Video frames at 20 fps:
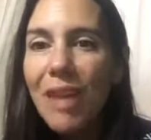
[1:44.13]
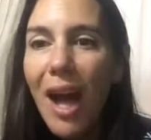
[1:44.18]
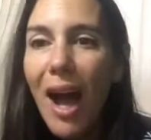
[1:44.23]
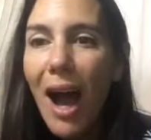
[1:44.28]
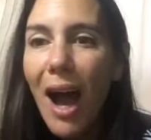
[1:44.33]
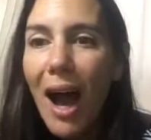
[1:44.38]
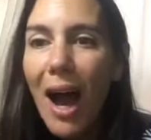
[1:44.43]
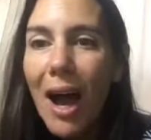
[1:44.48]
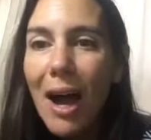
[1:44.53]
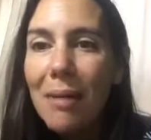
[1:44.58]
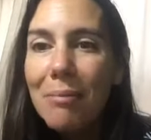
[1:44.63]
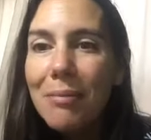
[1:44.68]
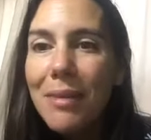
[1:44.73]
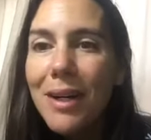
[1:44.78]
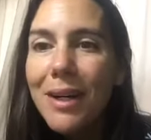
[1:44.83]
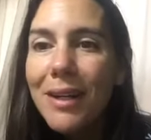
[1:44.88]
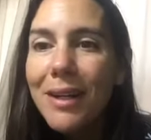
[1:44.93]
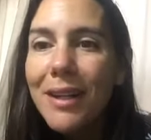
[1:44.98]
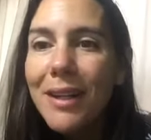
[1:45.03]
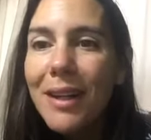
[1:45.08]

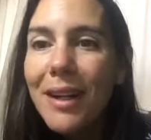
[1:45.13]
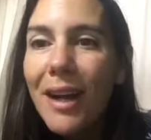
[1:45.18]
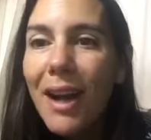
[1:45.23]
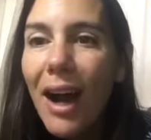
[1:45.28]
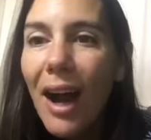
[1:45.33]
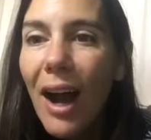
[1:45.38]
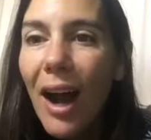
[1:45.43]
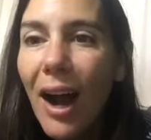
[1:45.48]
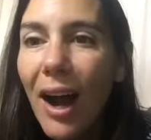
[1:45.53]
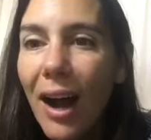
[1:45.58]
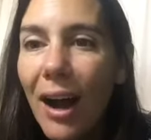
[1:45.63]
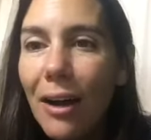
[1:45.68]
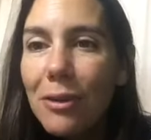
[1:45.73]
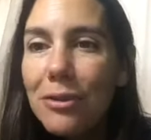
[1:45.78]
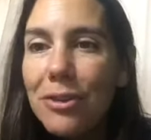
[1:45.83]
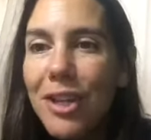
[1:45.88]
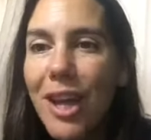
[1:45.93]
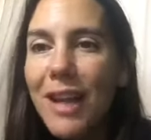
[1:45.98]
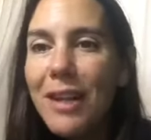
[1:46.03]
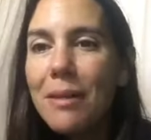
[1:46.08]
Um, oh,
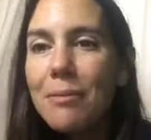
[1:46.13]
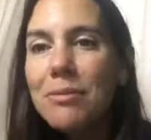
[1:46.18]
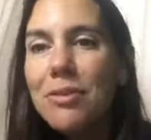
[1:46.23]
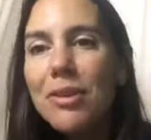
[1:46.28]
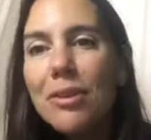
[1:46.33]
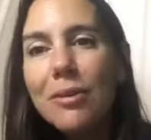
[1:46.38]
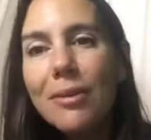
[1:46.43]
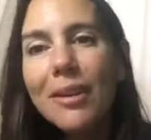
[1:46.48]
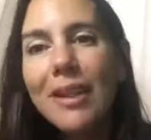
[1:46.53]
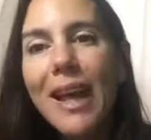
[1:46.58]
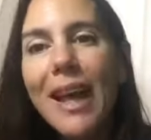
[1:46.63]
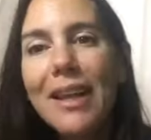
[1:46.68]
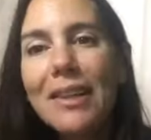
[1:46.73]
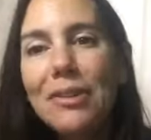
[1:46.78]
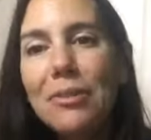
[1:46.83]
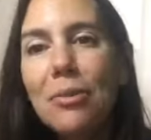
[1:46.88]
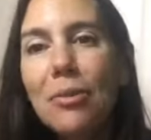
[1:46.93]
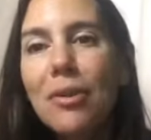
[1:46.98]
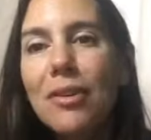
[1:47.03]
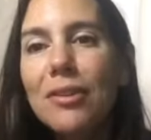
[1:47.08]
Jen, I'm so glad
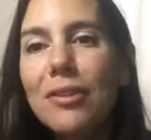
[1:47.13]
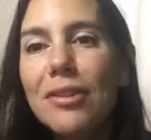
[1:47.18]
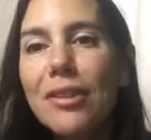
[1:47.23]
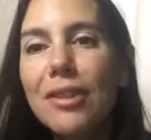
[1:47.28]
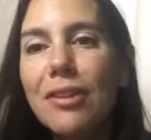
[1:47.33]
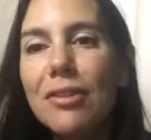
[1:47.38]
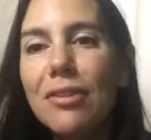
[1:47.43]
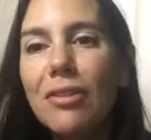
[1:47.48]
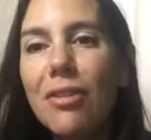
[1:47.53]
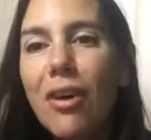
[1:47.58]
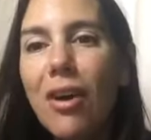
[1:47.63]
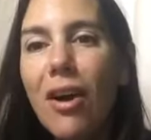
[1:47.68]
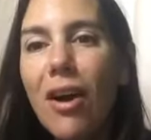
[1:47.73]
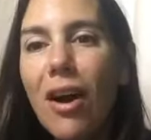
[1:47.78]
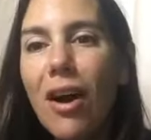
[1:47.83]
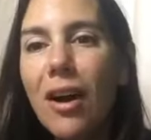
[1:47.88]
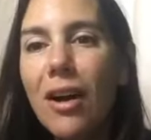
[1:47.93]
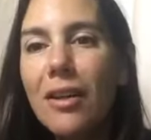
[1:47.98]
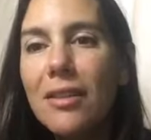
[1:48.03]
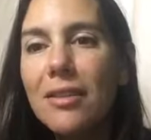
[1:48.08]
you ordered the
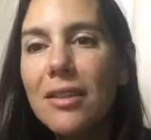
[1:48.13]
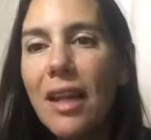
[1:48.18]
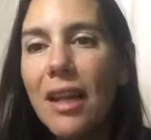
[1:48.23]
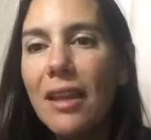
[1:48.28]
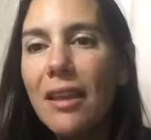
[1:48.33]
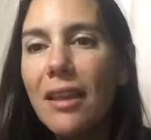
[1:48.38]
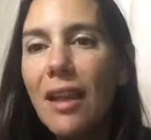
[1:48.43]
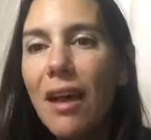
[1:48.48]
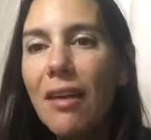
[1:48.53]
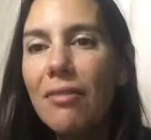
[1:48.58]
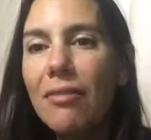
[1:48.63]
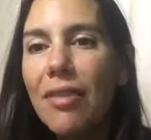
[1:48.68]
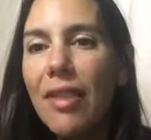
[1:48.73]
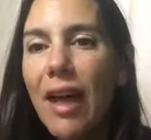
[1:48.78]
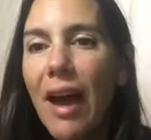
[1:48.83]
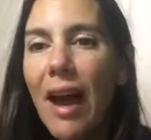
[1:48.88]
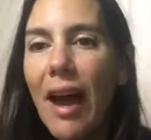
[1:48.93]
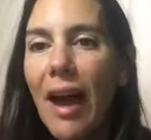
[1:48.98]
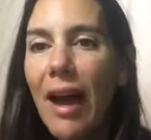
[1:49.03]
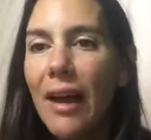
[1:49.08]
cross. I love
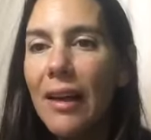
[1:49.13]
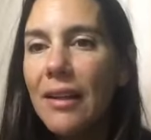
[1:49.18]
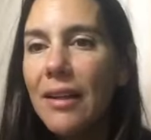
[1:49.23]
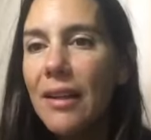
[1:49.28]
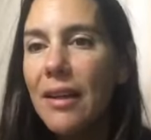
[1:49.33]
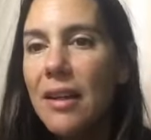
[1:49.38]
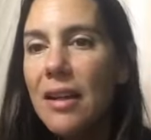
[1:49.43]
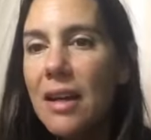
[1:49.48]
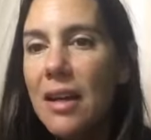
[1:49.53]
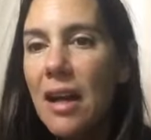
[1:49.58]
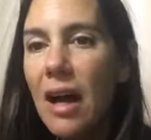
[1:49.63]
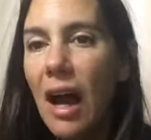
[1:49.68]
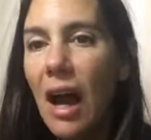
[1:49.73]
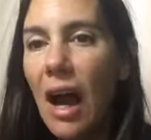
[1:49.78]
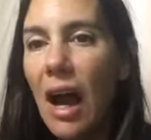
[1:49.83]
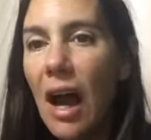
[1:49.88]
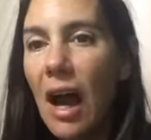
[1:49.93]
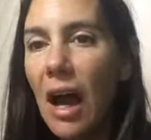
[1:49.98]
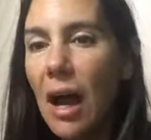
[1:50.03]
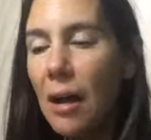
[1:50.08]
that.
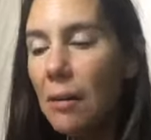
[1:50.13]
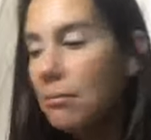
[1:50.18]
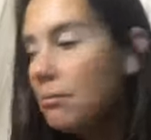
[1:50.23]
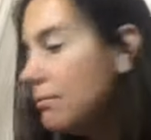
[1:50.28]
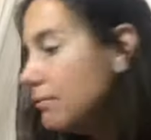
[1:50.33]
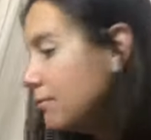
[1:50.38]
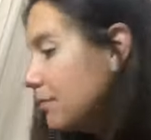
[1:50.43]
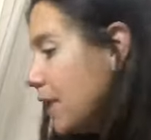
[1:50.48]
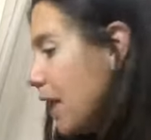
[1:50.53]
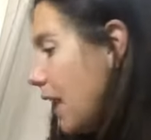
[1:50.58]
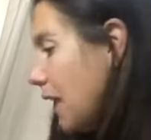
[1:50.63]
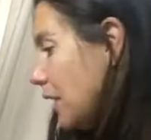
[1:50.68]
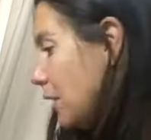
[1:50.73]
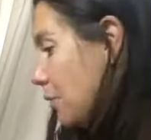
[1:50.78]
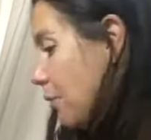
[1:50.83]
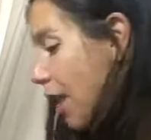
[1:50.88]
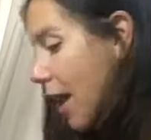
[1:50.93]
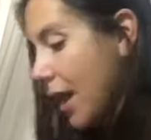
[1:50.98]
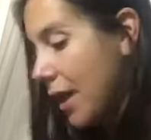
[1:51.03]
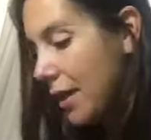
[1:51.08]
Um,
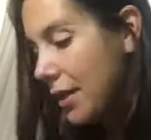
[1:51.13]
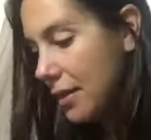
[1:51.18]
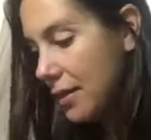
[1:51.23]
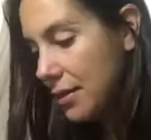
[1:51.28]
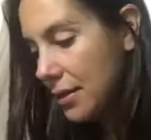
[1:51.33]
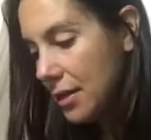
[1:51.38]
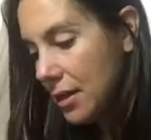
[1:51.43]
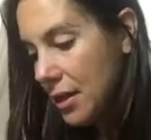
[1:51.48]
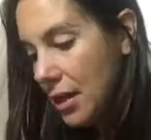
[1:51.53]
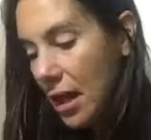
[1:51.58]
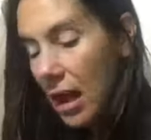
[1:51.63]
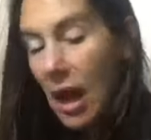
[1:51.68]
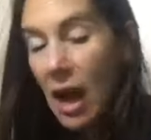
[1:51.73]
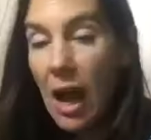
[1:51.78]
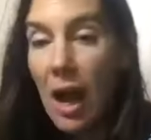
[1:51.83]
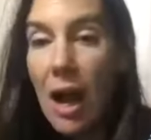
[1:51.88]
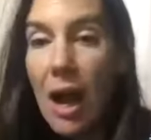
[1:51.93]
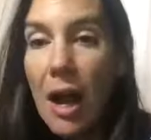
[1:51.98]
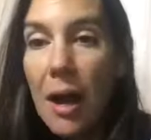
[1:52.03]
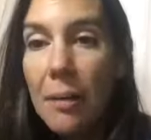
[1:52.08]
anyway,
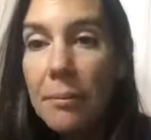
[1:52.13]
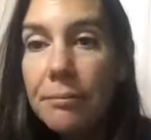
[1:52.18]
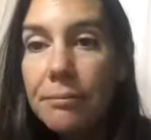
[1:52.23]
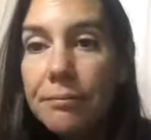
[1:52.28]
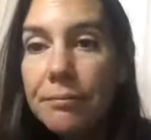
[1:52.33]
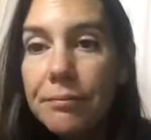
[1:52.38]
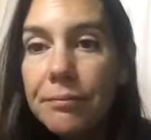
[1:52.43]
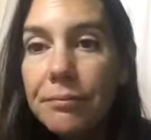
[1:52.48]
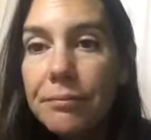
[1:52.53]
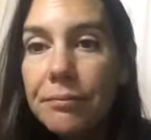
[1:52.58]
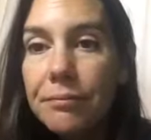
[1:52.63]
um,